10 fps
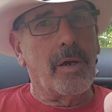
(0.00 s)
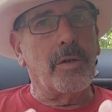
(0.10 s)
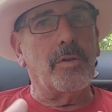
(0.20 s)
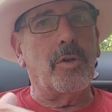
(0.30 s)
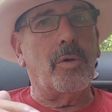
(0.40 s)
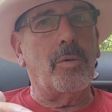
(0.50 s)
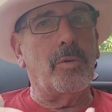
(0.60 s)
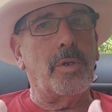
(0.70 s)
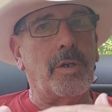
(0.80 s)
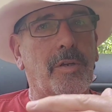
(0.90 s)

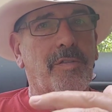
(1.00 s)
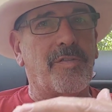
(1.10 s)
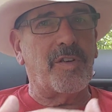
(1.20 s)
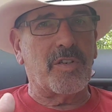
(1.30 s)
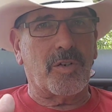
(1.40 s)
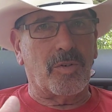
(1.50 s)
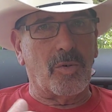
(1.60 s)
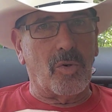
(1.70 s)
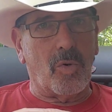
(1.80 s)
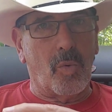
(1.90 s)
known in
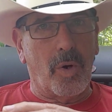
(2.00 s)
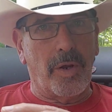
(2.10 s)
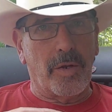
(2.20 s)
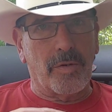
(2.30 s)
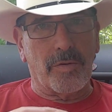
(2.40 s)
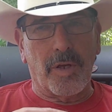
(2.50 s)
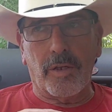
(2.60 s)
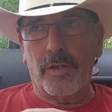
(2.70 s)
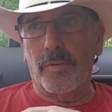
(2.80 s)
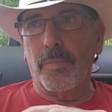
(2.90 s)
physical ways.
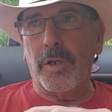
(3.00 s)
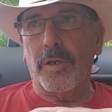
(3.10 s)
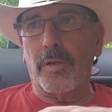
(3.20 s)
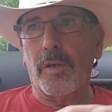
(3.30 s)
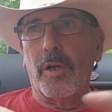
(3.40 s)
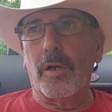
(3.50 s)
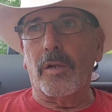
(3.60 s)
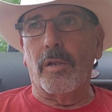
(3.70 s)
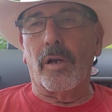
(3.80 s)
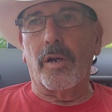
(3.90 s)
That could mean
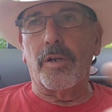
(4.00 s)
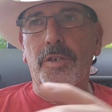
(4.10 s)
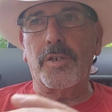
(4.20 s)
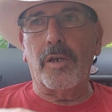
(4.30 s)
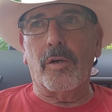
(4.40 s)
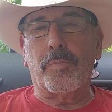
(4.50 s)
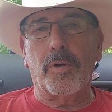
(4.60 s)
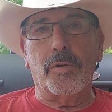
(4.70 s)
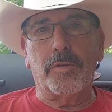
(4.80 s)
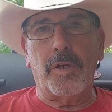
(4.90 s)
large-scale
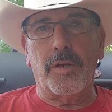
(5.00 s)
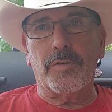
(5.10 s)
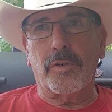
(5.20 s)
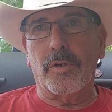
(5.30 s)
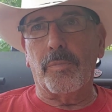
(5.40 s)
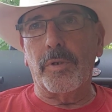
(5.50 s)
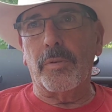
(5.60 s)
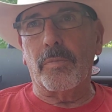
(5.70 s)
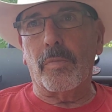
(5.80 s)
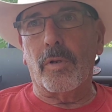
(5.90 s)
protests. It could be
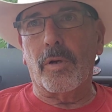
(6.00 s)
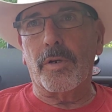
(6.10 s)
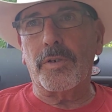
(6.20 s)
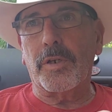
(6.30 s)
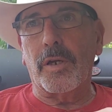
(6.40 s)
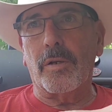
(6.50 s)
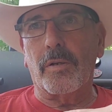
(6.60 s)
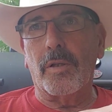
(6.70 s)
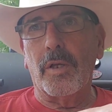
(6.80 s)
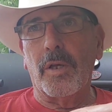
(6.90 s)

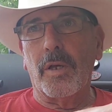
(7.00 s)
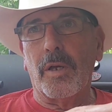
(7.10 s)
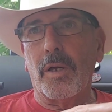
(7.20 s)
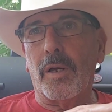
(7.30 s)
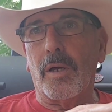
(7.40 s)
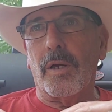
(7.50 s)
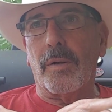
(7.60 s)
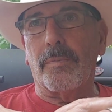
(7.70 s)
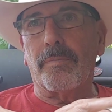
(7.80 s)
large-scale, as